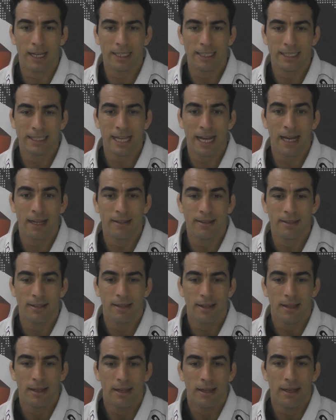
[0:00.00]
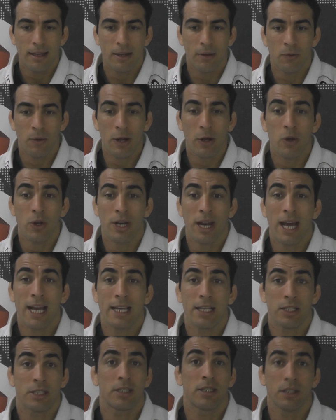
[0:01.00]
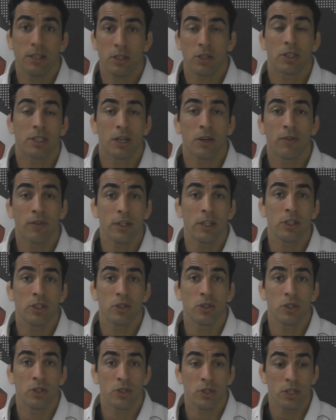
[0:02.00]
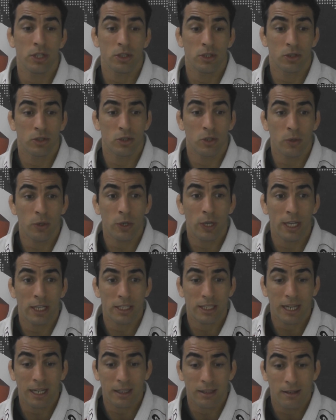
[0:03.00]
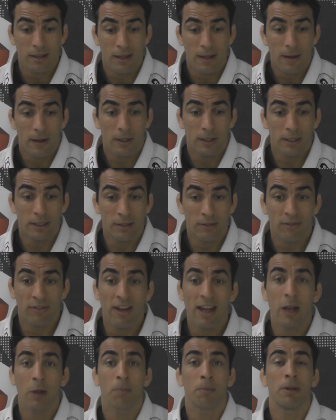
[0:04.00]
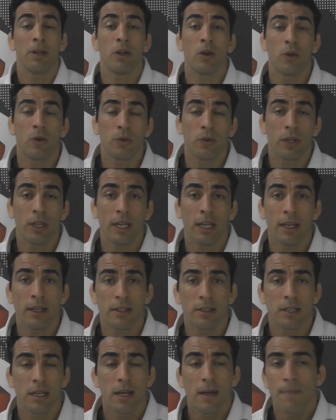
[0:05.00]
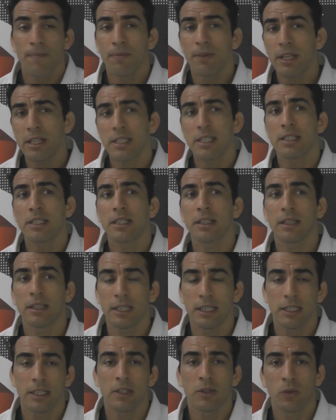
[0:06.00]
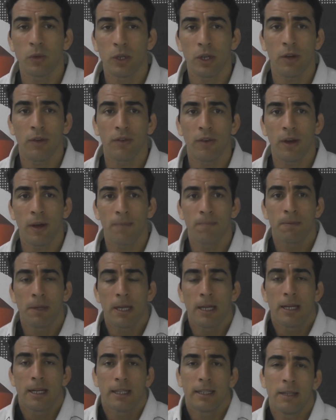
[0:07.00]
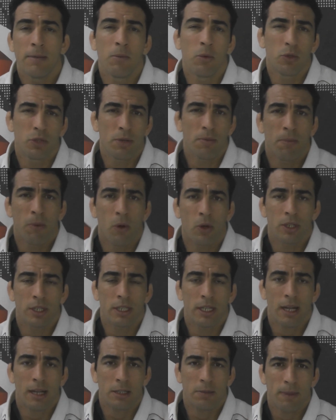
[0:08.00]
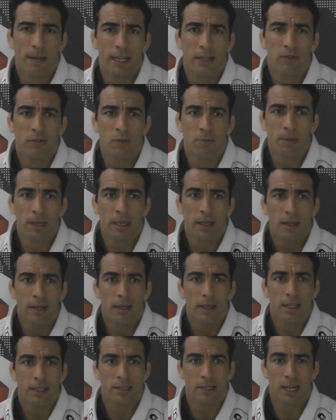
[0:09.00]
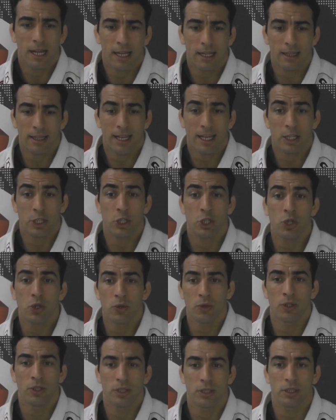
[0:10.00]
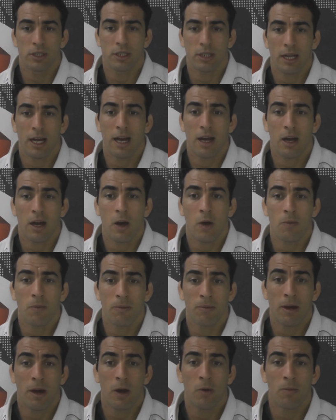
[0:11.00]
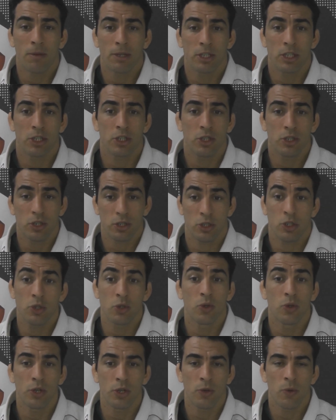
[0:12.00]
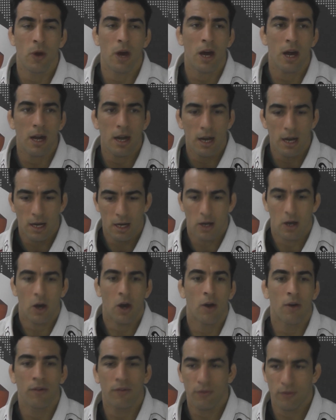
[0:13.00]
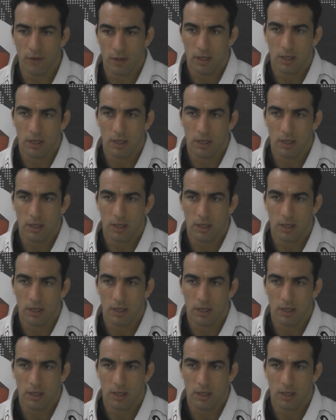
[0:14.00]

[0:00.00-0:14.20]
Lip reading: start recognize yourself into Jiu-Jitsu so you can start developing your own things? This is one of the most important aspects for me. It's like the assurance, how much sure you are of